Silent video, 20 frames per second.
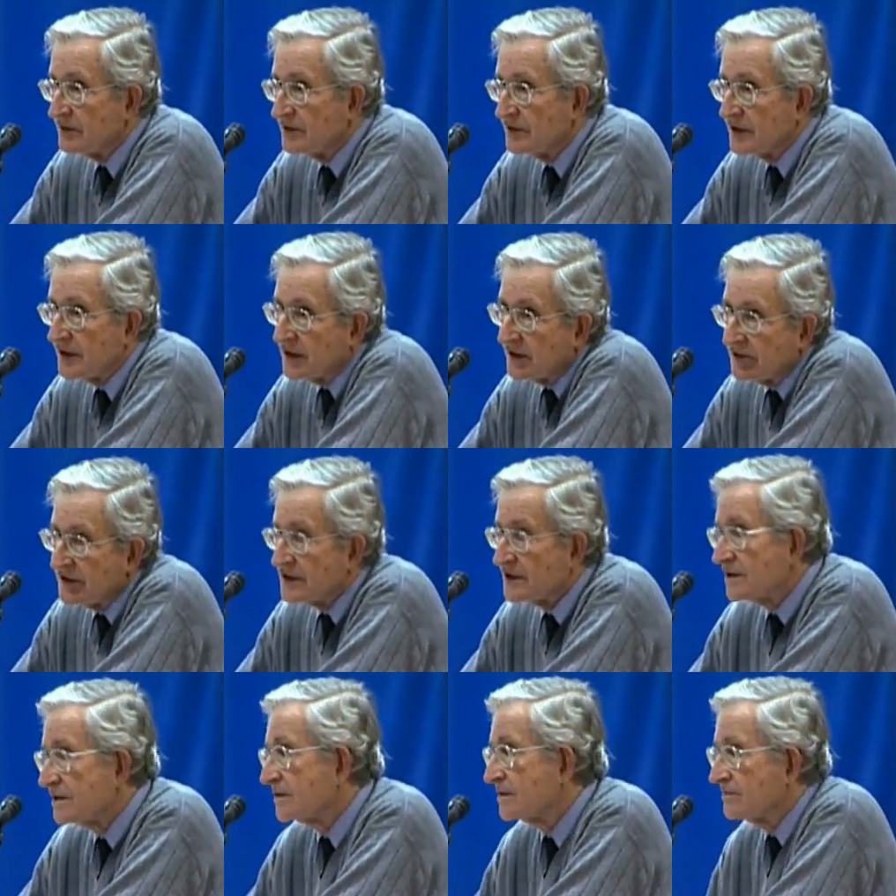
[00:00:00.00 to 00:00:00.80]

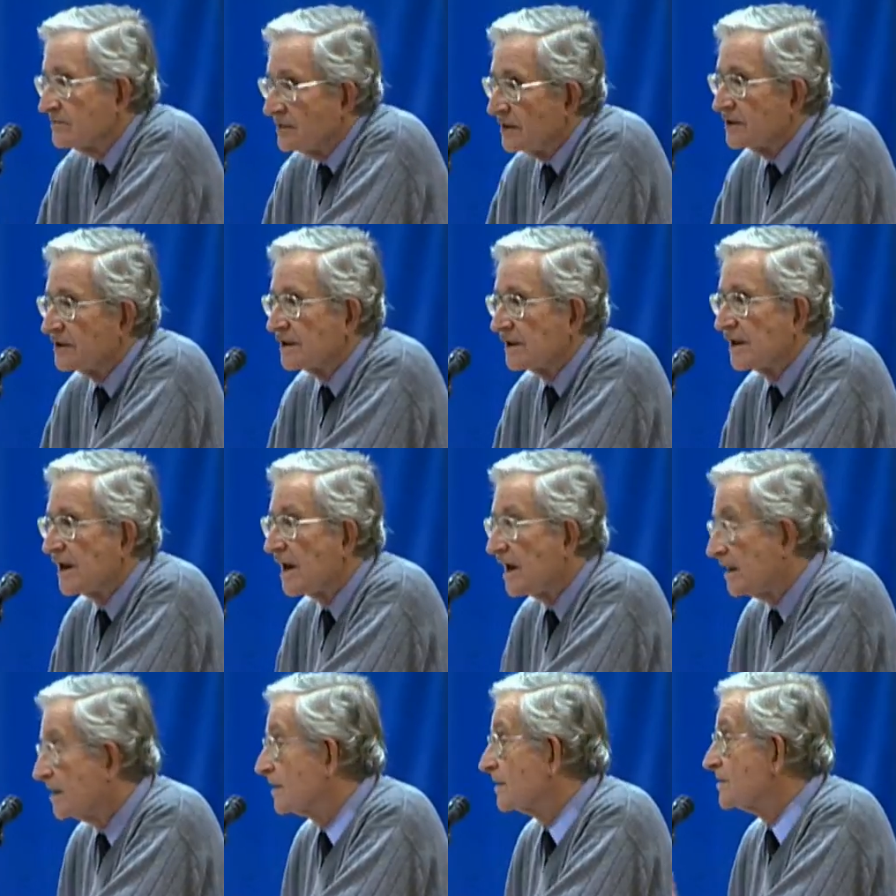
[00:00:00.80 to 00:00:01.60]
television's mostly
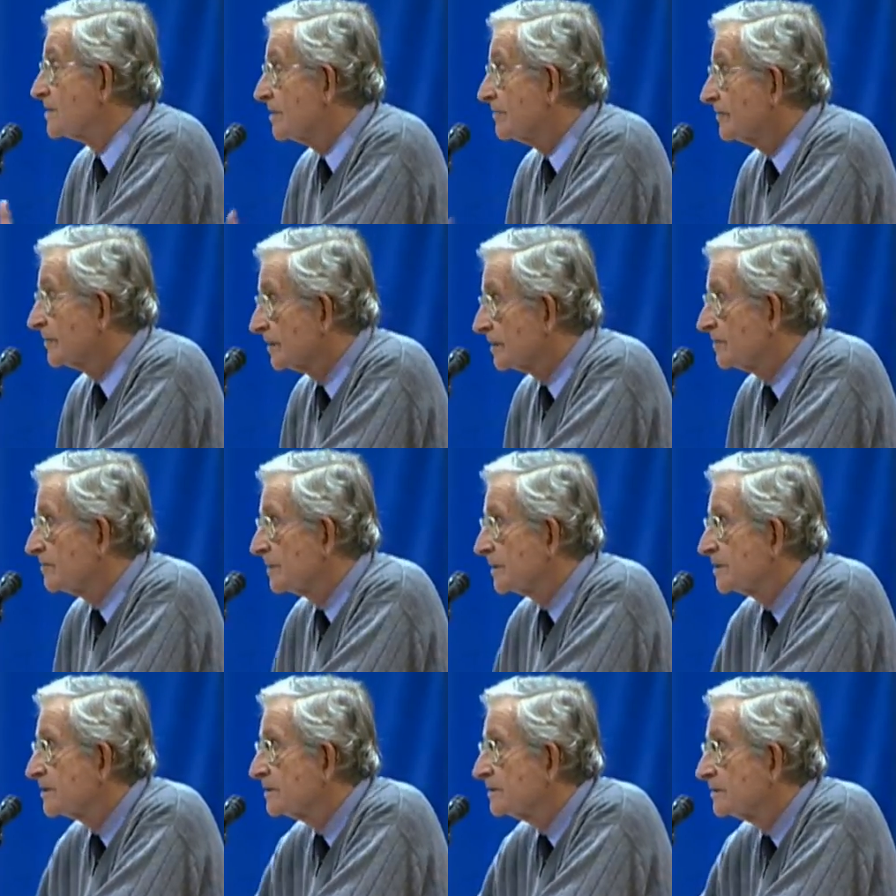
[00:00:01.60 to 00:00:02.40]
out, except for
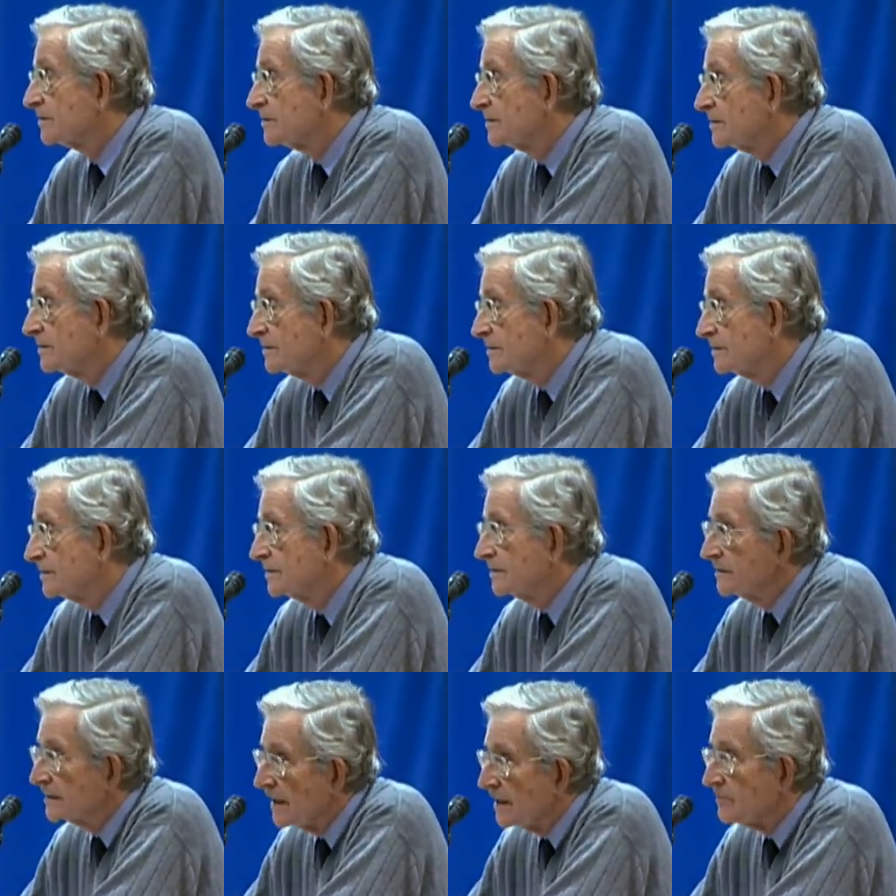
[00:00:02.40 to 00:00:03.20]
commercial
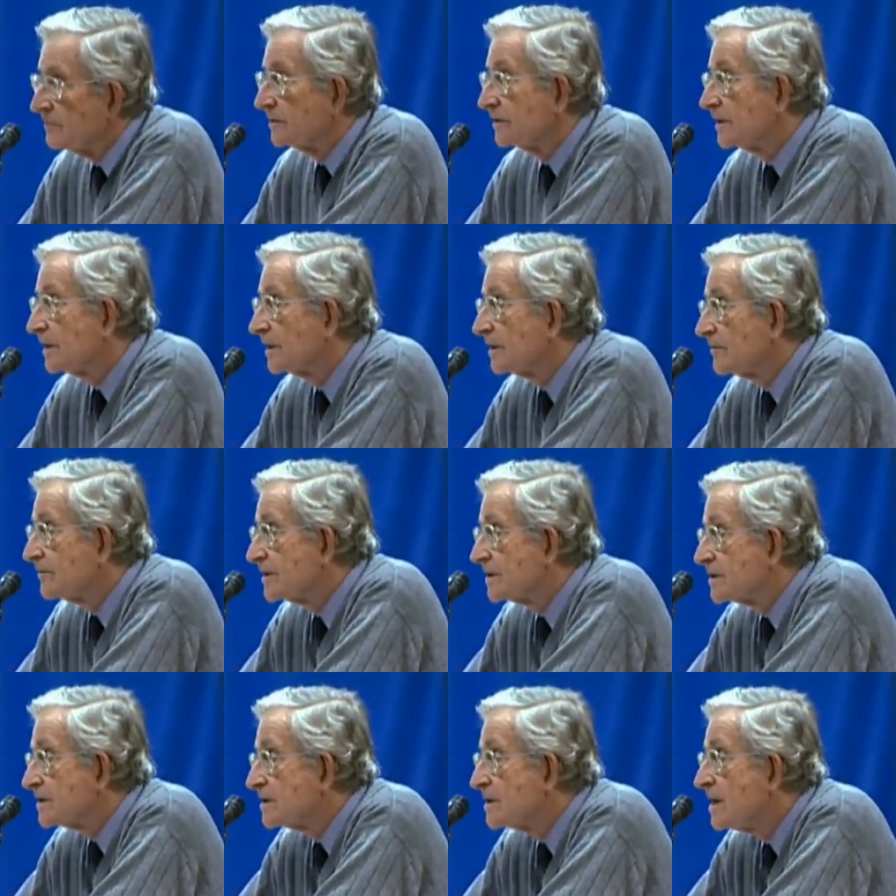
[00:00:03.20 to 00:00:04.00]
cable
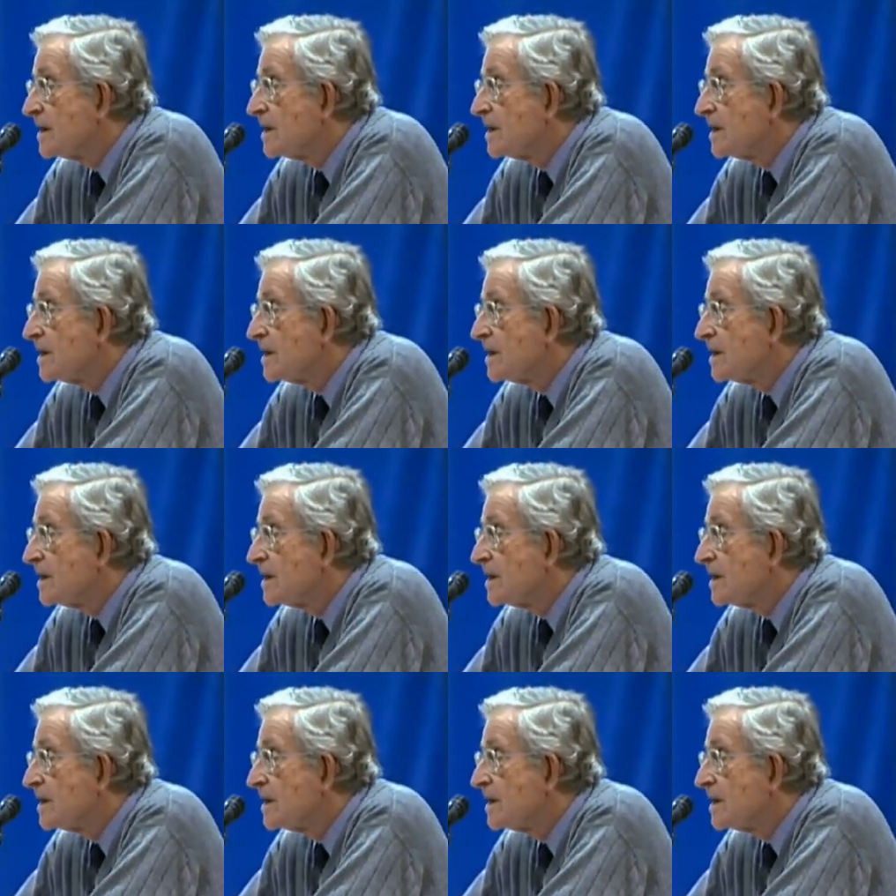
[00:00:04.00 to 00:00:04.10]
television.